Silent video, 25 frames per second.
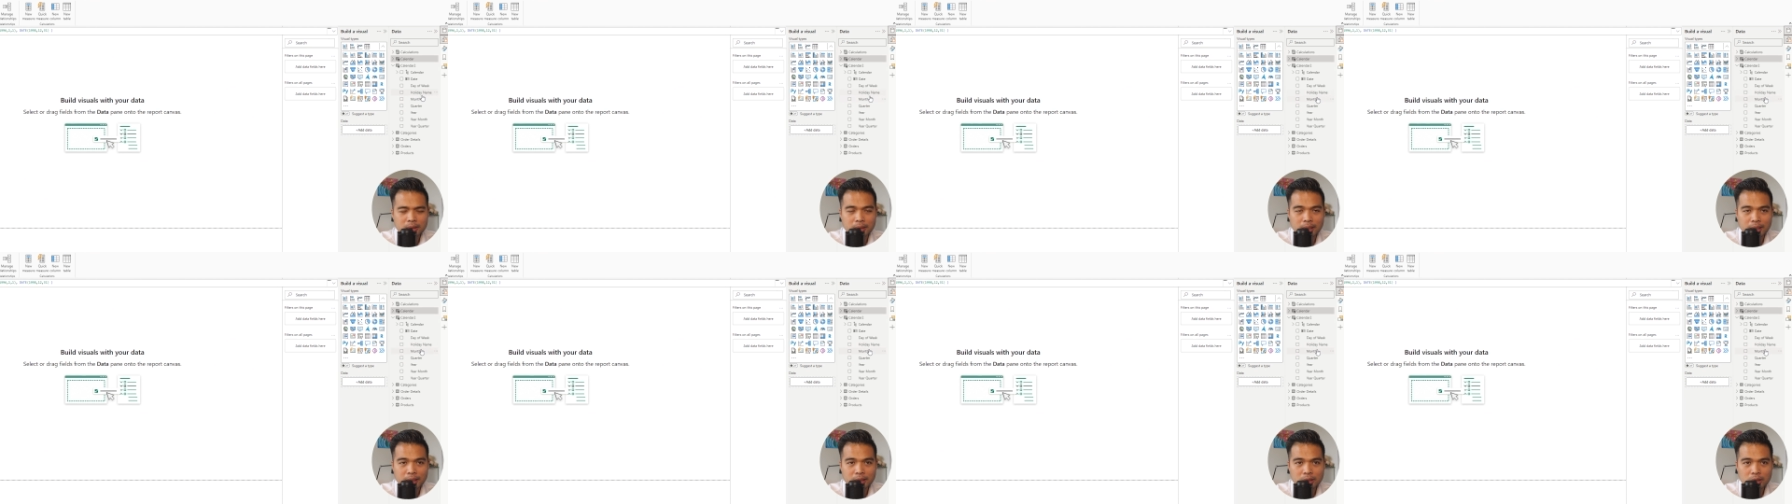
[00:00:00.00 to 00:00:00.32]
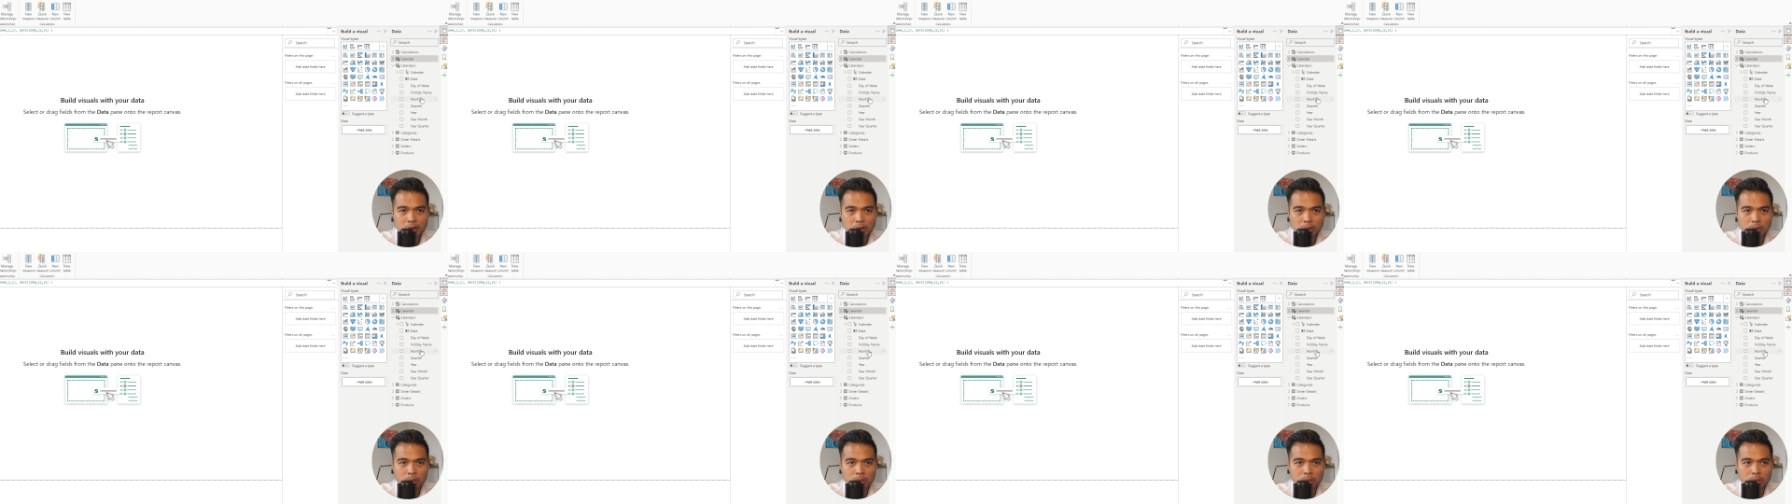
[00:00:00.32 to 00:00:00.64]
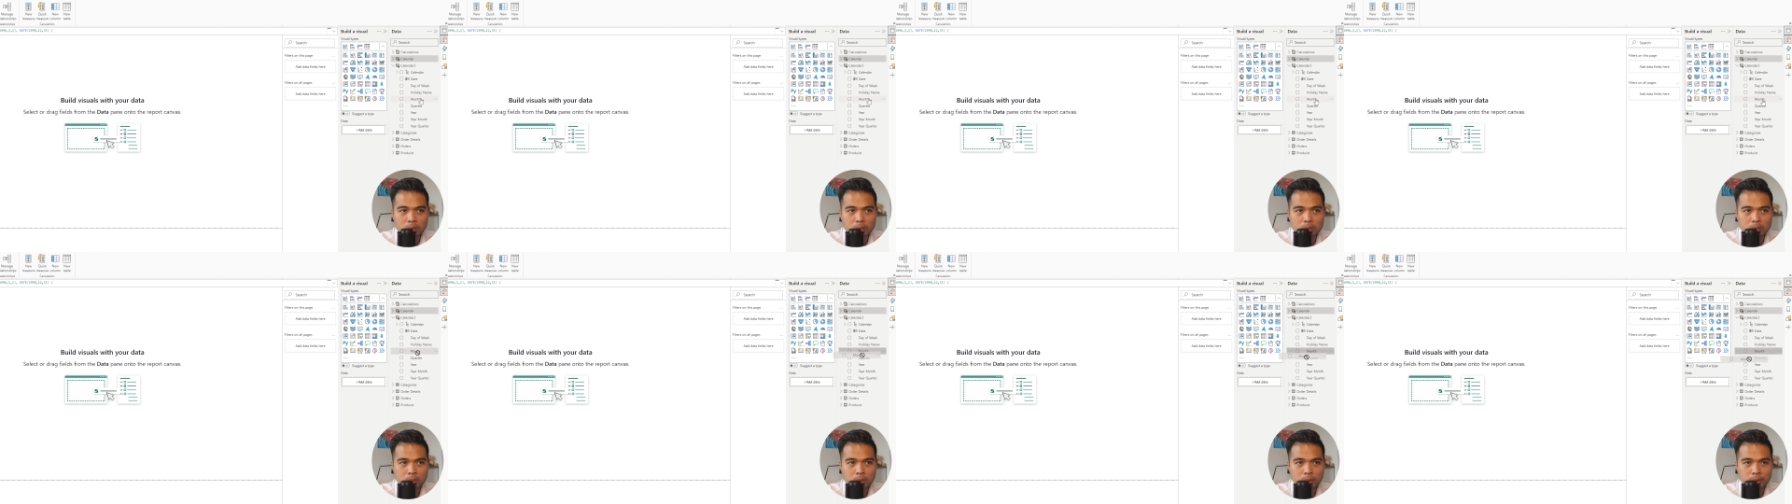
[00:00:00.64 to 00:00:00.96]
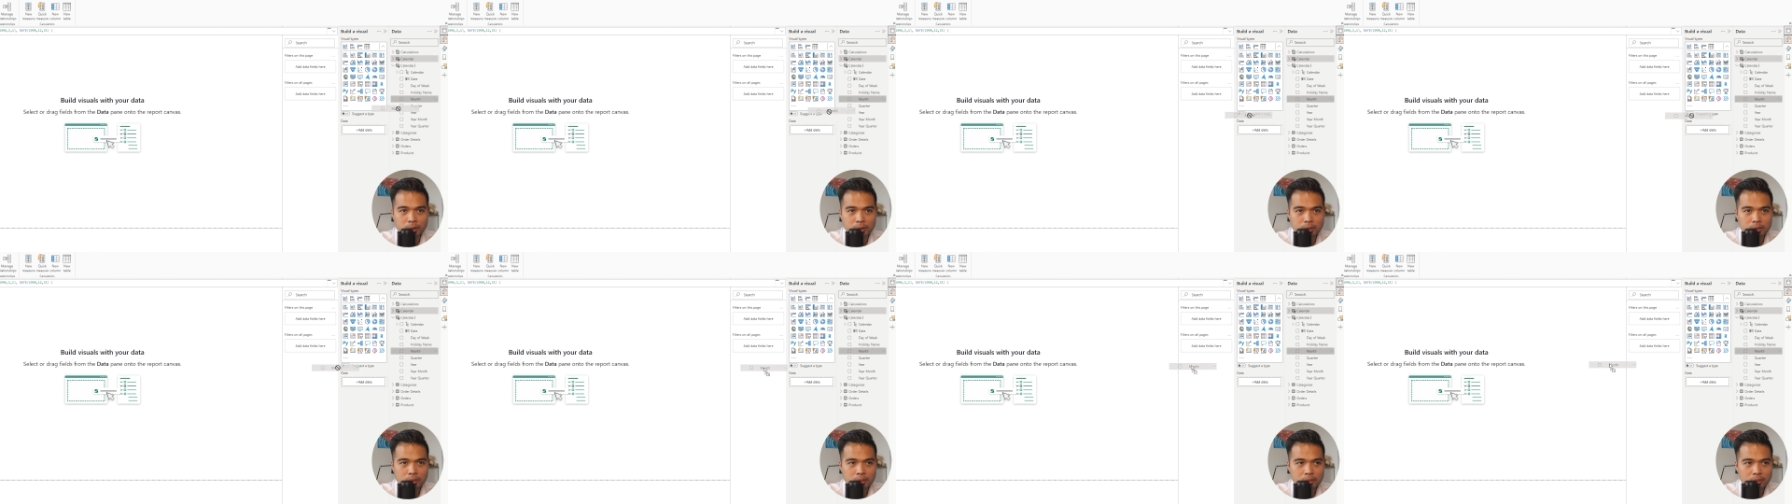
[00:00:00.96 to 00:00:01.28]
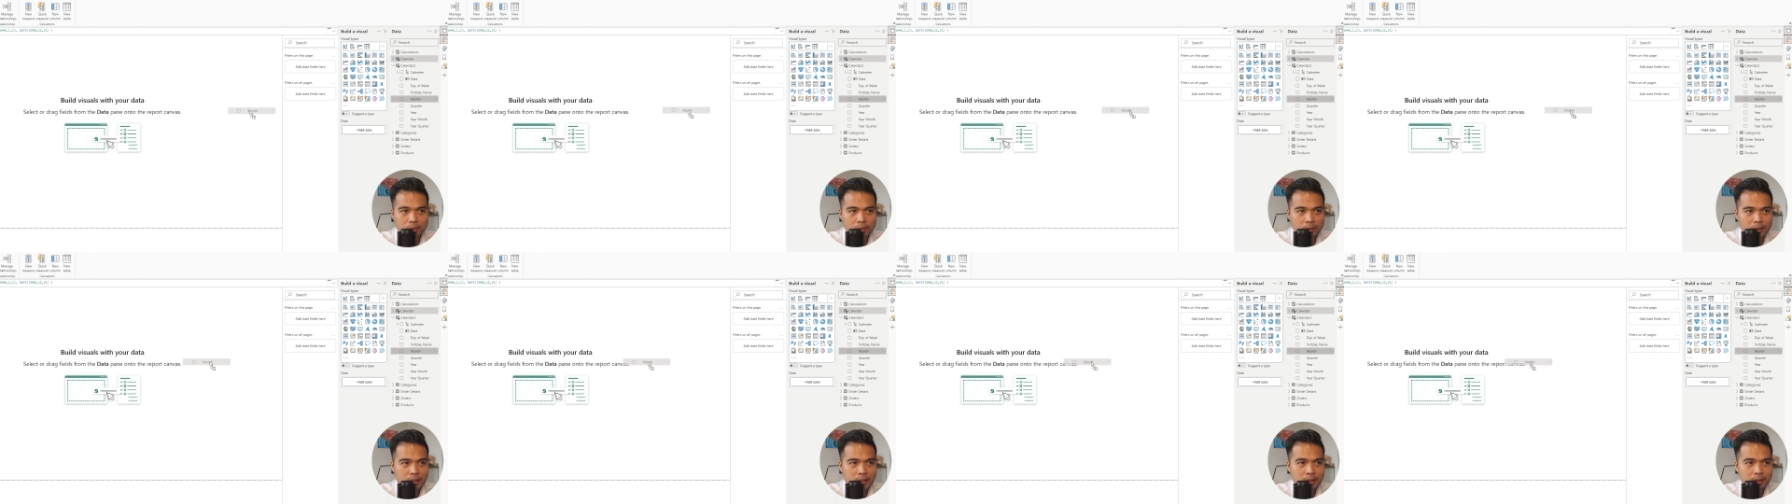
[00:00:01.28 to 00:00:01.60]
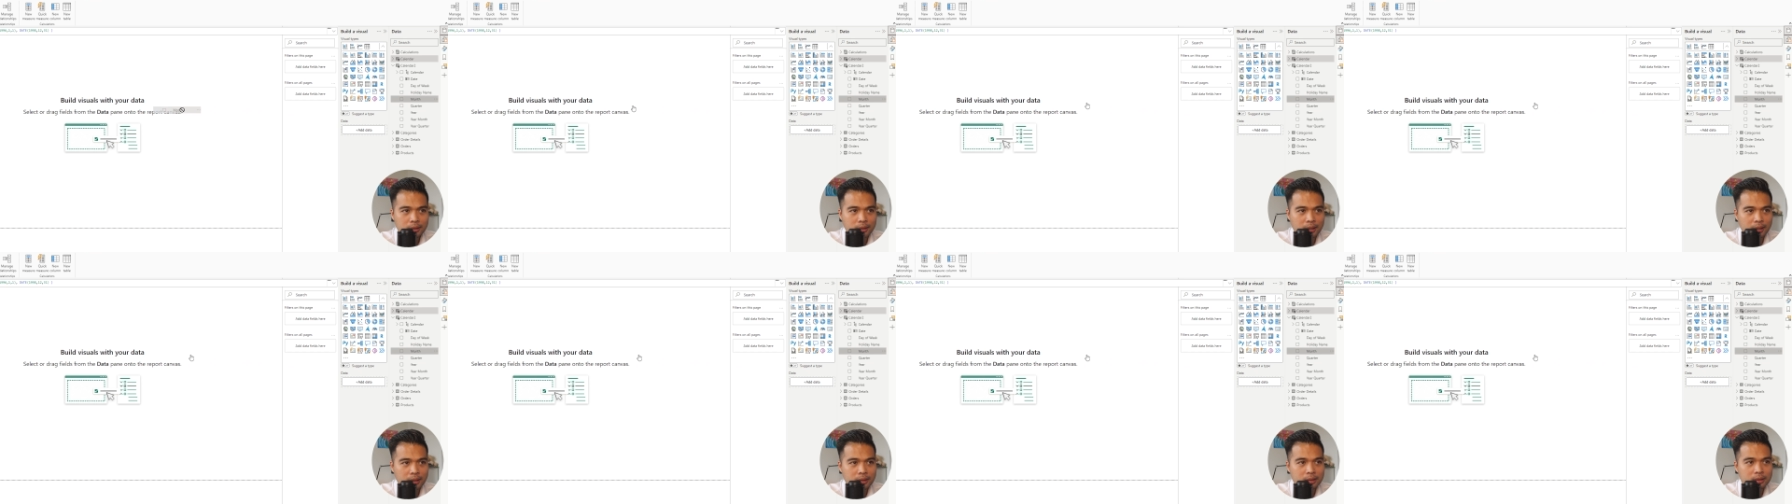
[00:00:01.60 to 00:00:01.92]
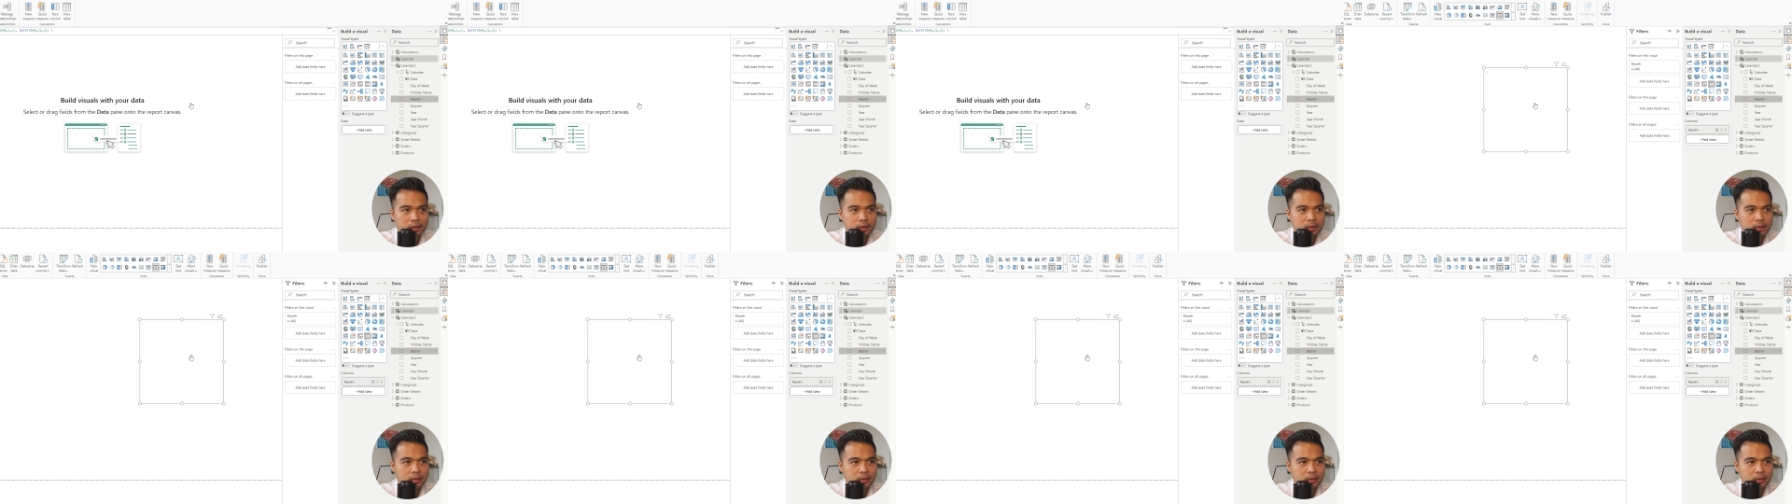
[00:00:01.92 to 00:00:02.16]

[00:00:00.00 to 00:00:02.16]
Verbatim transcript: that you would think that,